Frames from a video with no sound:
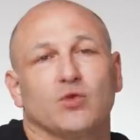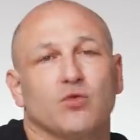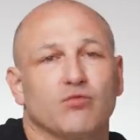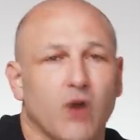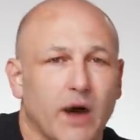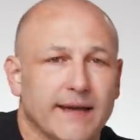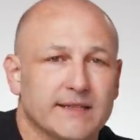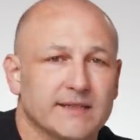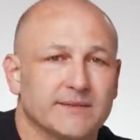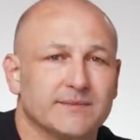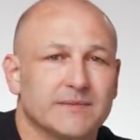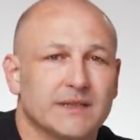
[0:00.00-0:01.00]
or
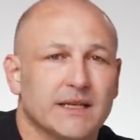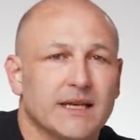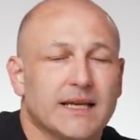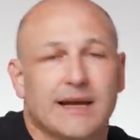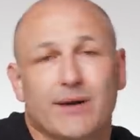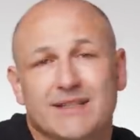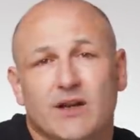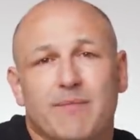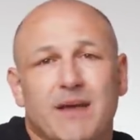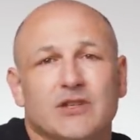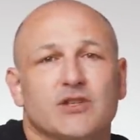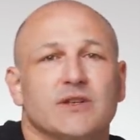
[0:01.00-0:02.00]
right. Now, as I
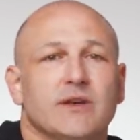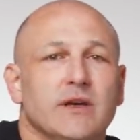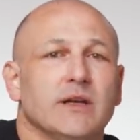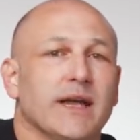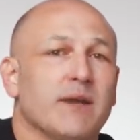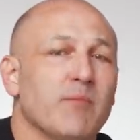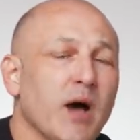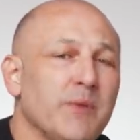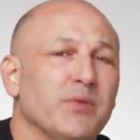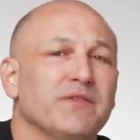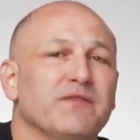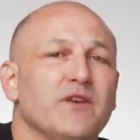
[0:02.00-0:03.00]
mentioned earlier, my
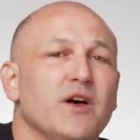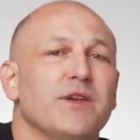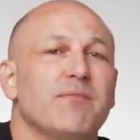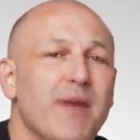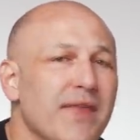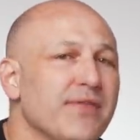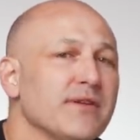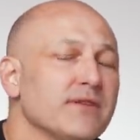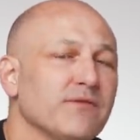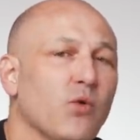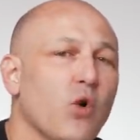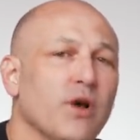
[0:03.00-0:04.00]
preferred
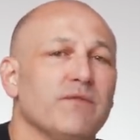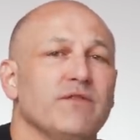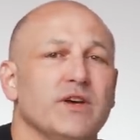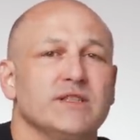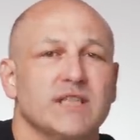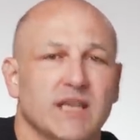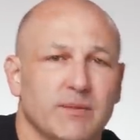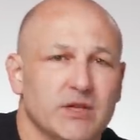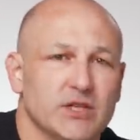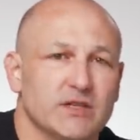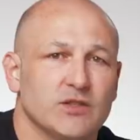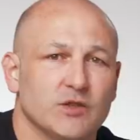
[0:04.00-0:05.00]
method for converting
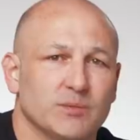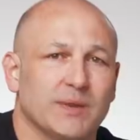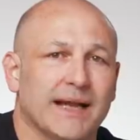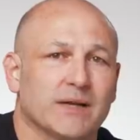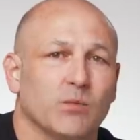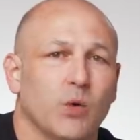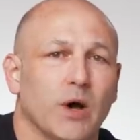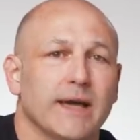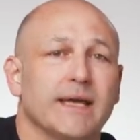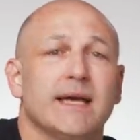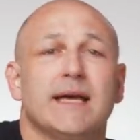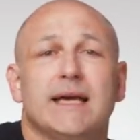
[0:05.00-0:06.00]
images to black and
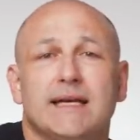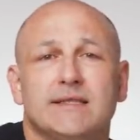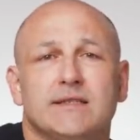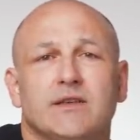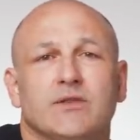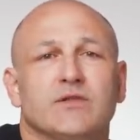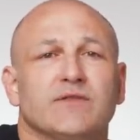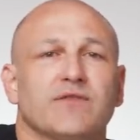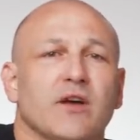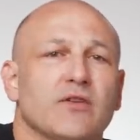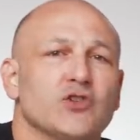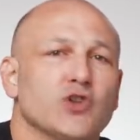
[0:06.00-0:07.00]
white is to use
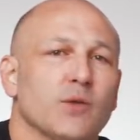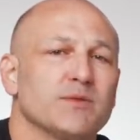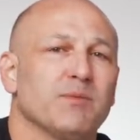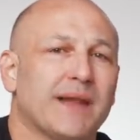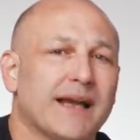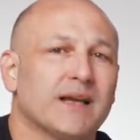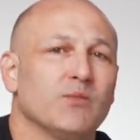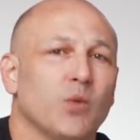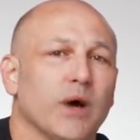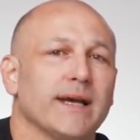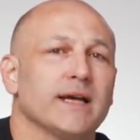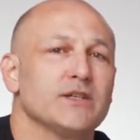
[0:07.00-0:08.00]
Photoshop's black and
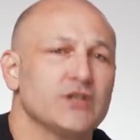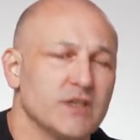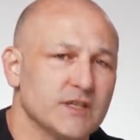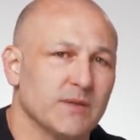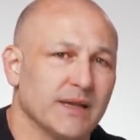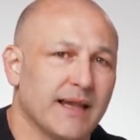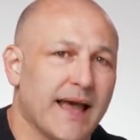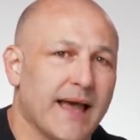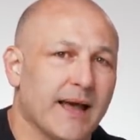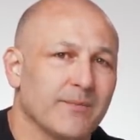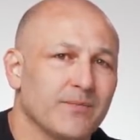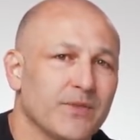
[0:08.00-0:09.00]
white adjustment layer,